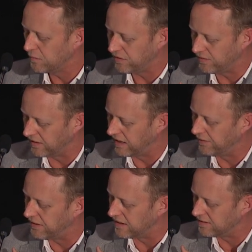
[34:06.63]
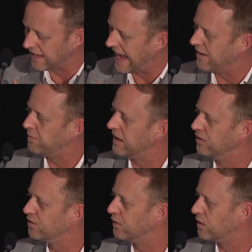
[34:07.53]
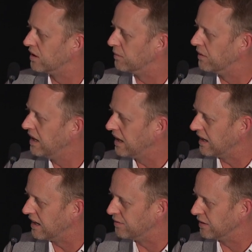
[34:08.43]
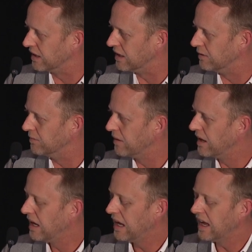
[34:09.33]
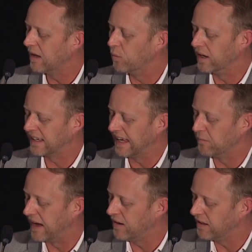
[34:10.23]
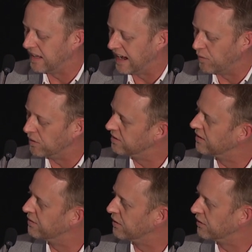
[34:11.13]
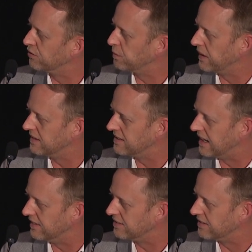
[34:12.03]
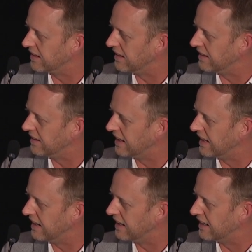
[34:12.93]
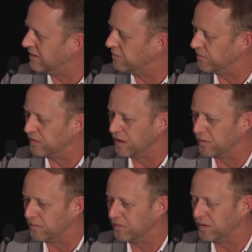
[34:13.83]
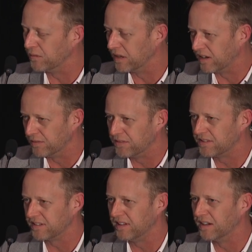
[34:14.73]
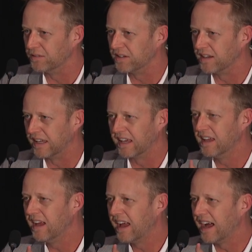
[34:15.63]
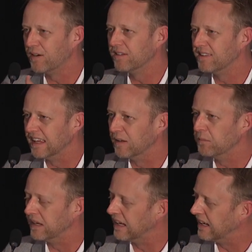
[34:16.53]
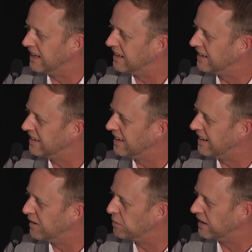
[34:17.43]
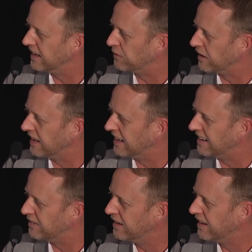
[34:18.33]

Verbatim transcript: Just fill out this half-page form, and off you go. And what came out of that was the first spit test that that um, you know we, we all you know saw like how does the NBA uh, playing right now?